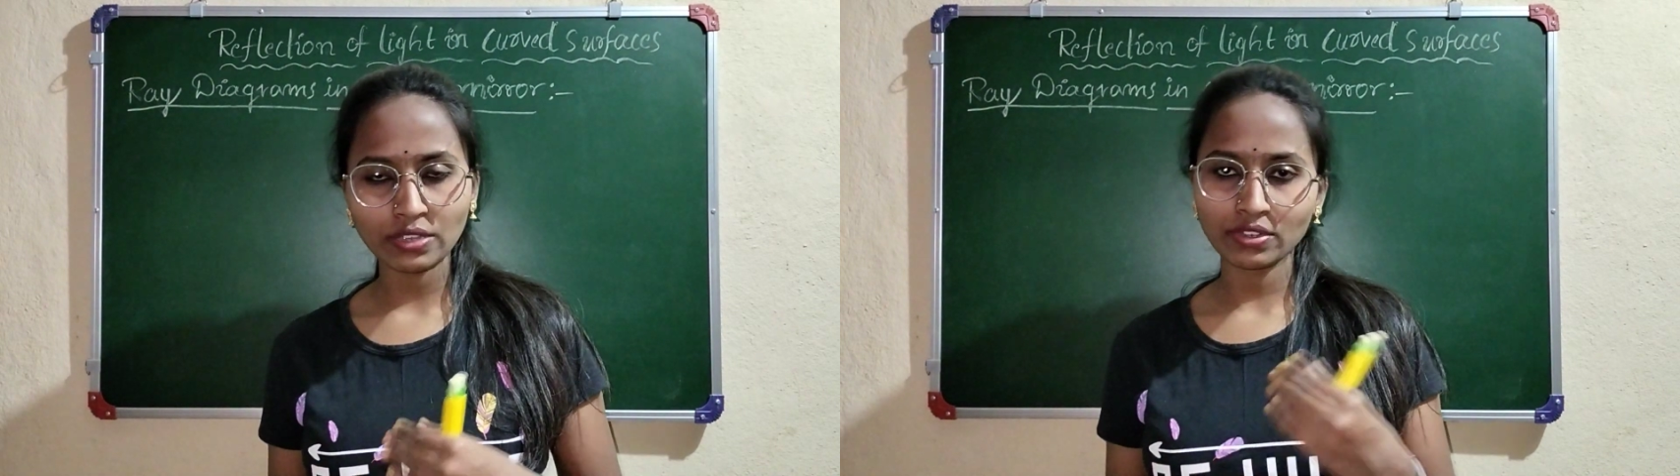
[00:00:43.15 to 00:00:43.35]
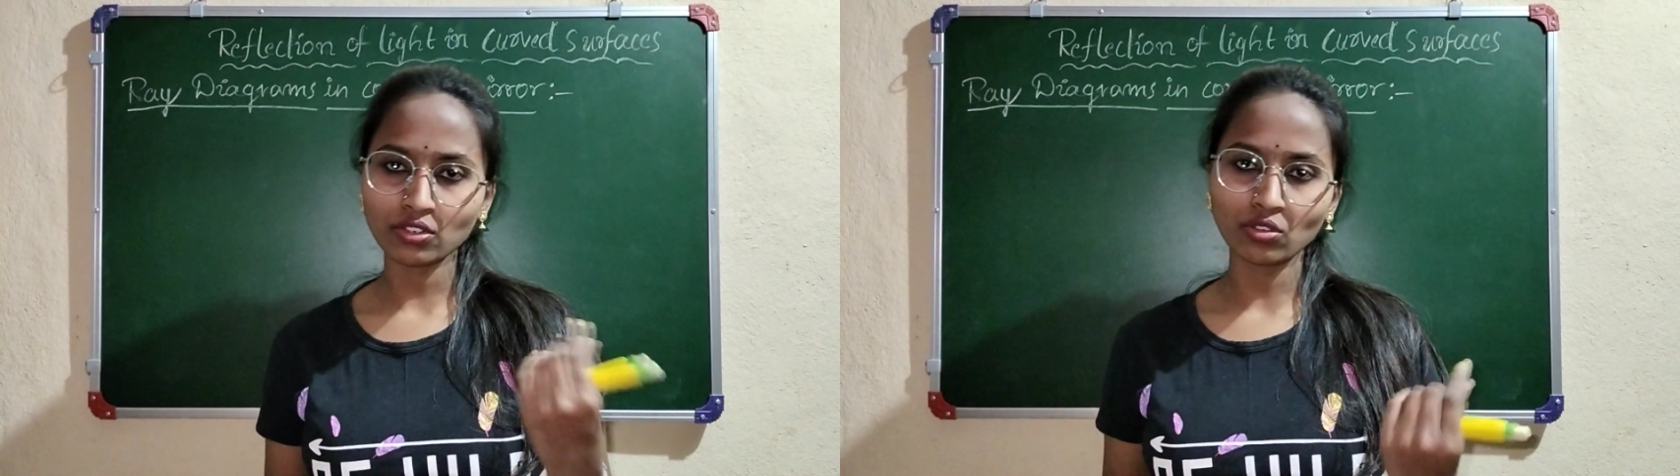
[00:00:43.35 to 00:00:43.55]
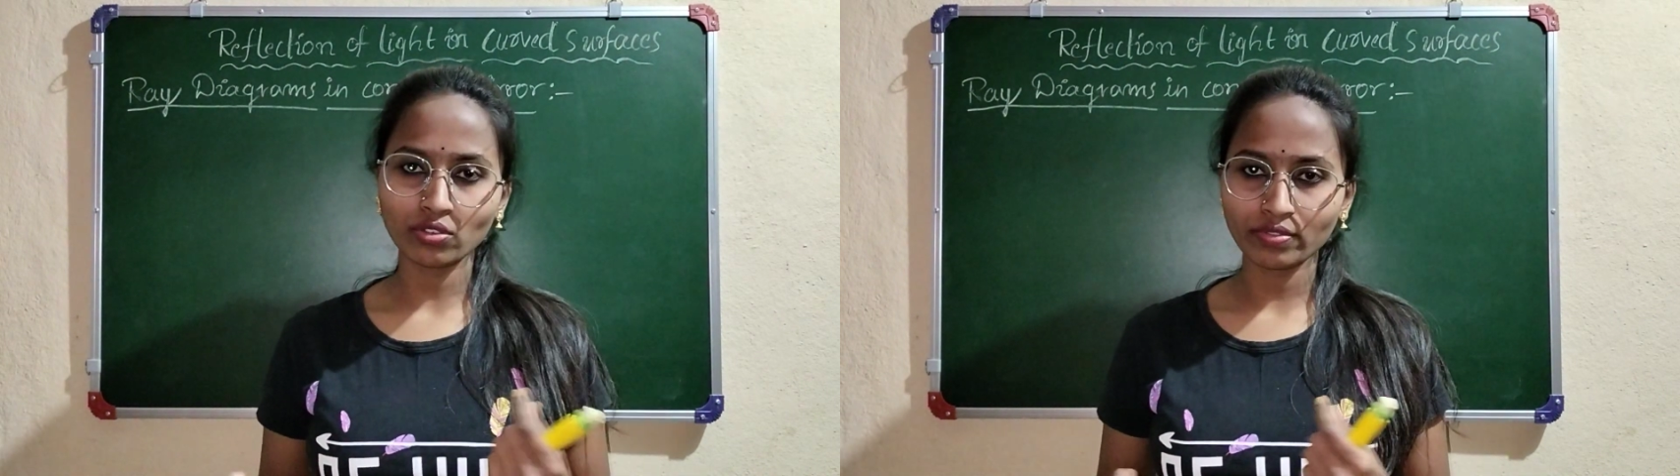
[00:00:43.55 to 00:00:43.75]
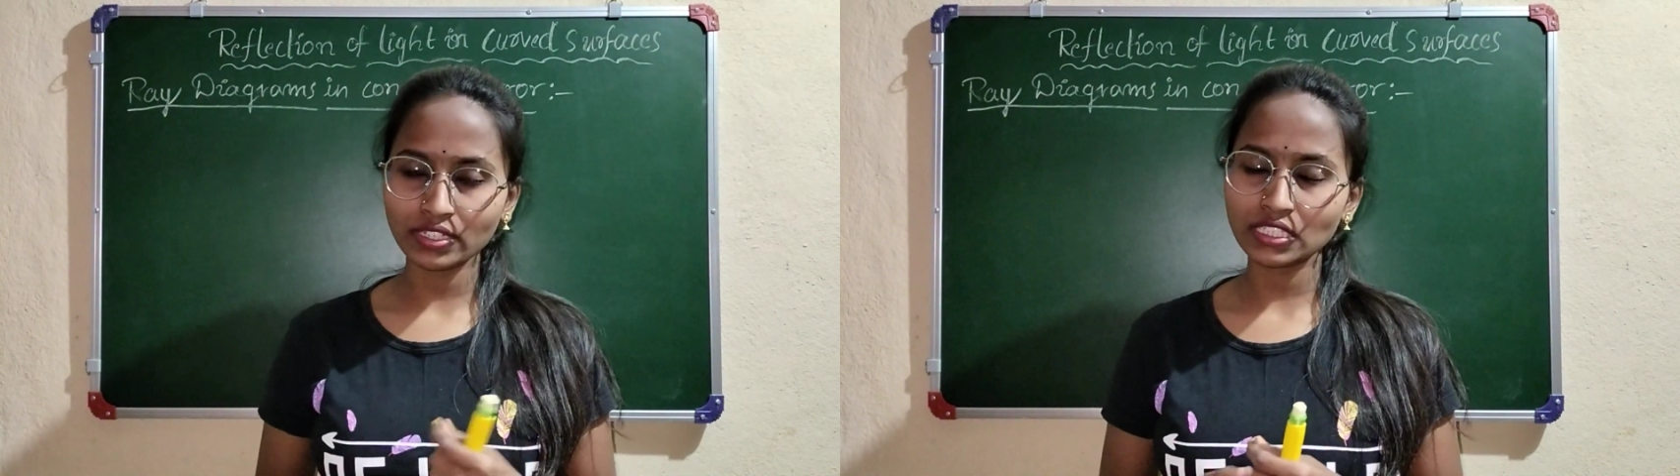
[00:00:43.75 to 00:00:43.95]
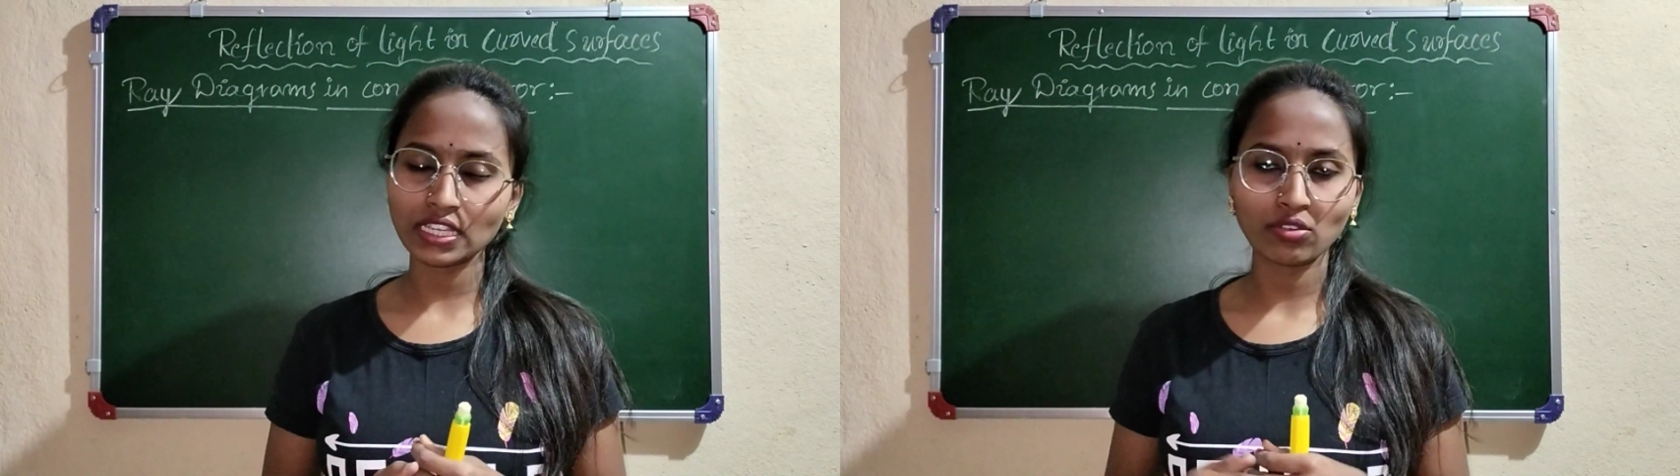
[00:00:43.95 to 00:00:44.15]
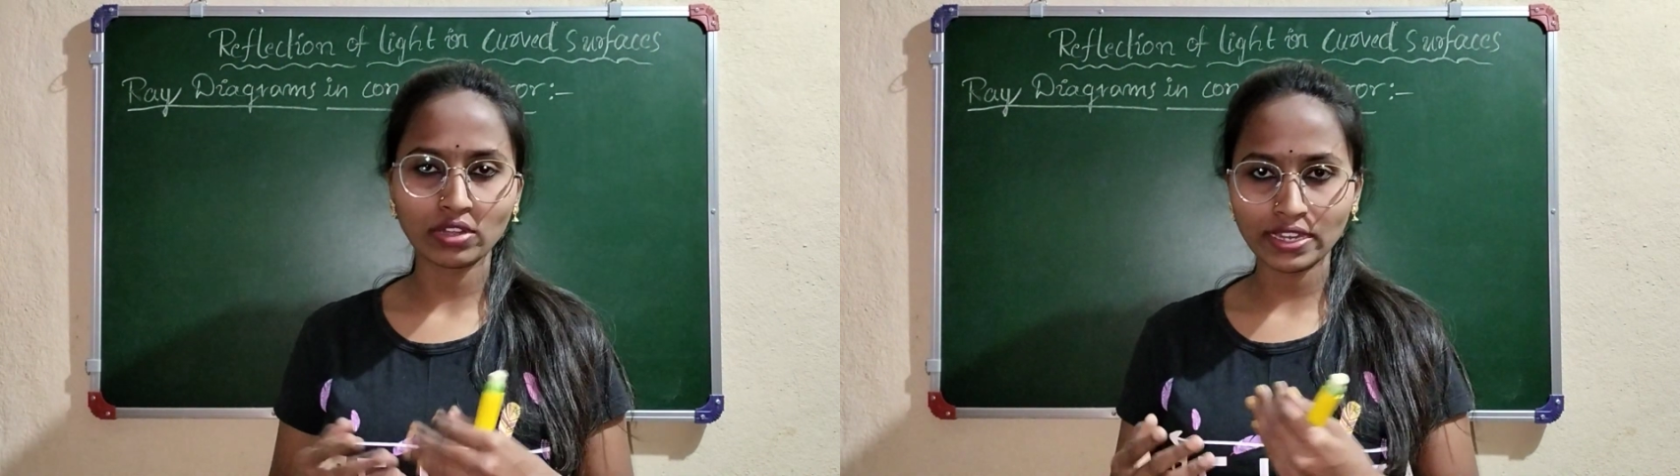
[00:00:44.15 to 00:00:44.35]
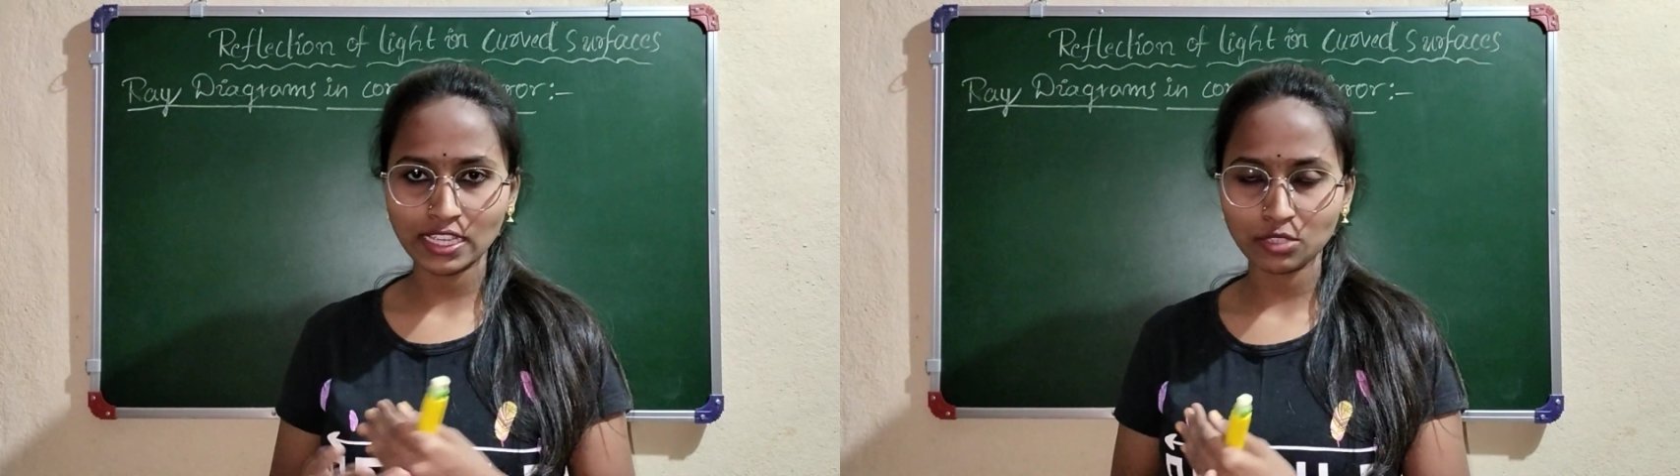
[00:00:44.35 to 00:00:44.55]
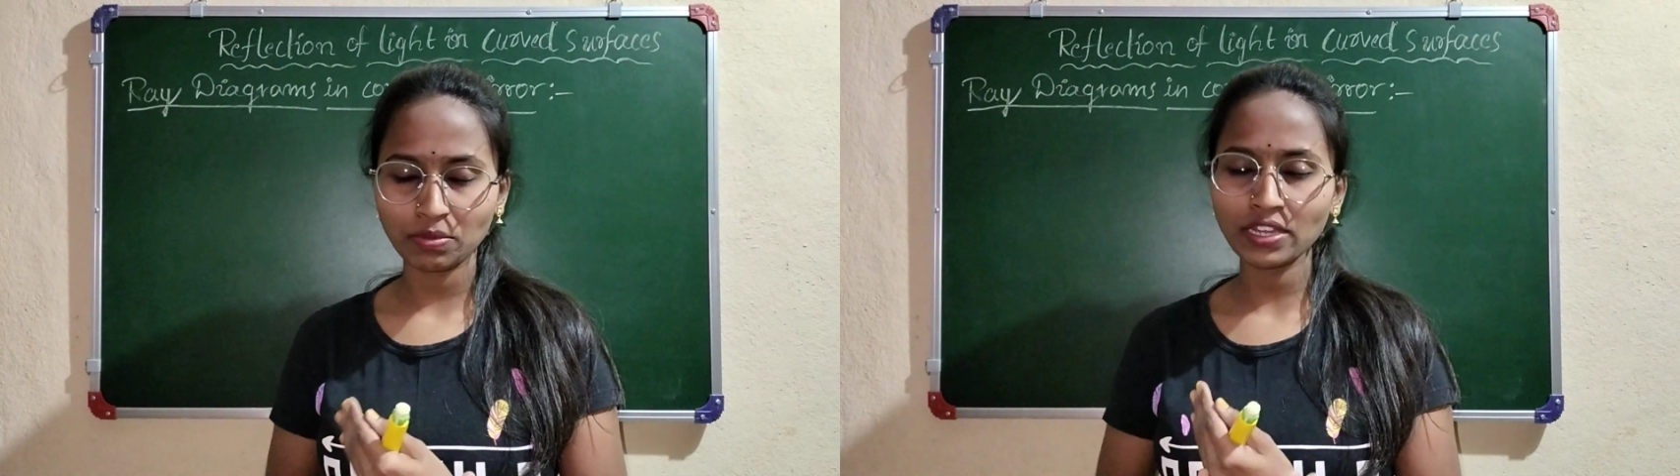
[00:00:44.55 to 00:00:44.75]
and convex I already
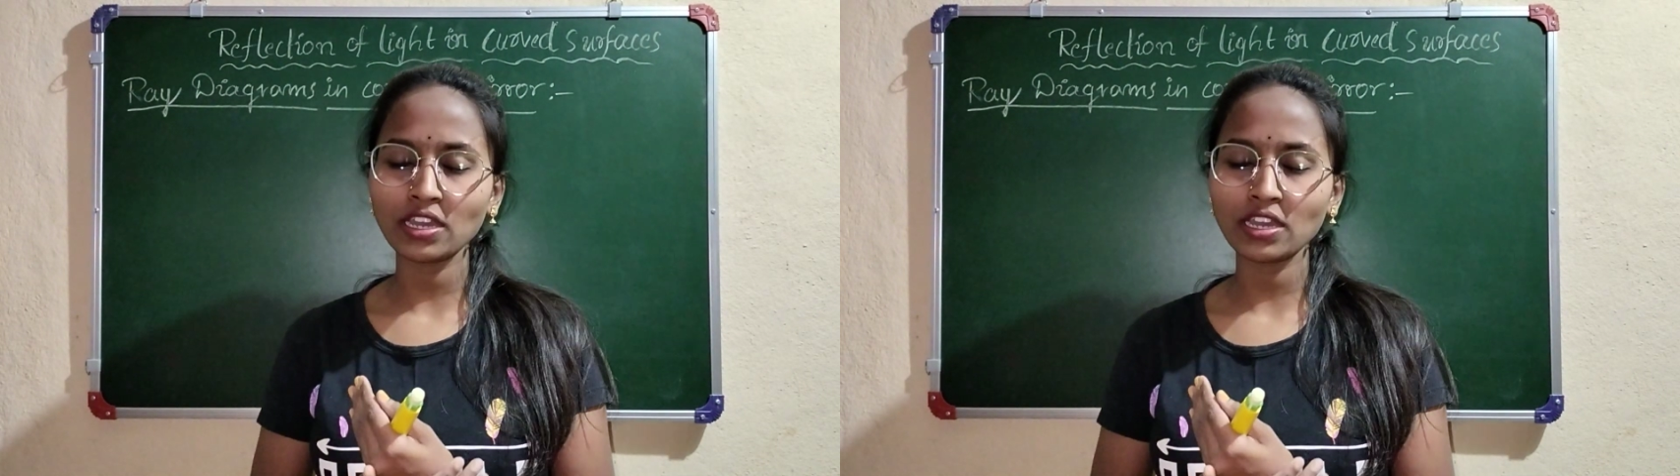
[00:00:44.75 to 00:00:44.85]
explained,